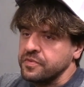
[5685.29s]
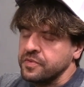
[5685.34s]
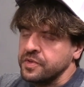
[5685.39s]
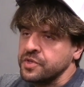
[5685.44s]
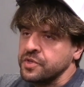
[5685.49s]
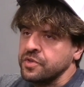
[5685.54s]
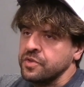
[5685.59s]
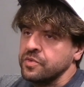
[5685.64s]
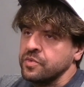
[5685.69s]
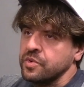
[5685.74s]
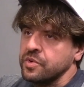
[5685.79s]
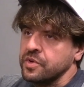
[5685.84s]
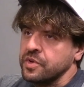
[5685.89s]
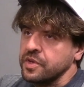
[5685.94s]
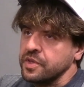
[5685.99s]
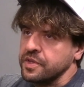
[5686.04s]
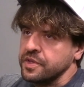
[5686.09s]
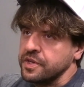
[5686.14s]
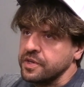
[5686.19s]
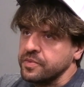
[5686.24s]
physical work
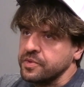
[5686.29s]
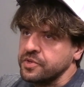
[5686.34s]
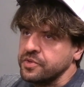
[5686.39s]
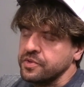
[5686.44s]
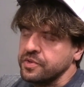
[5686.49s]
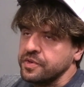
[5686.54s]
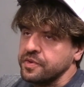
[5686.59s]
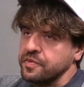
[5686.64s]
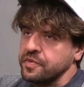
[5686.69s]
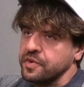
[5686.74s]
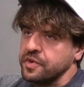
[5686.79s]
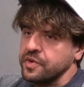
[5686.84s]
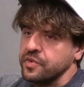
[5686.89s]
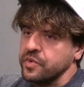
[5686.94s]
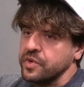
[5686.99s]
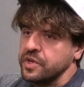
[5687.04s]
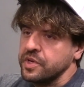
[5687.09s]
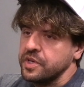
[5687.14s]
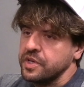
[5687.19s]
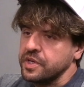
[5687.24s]
in the laboratory very
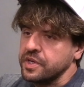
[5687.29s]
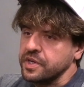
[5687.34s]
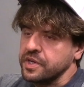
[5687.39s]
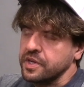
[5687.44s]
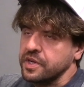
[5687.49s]
well.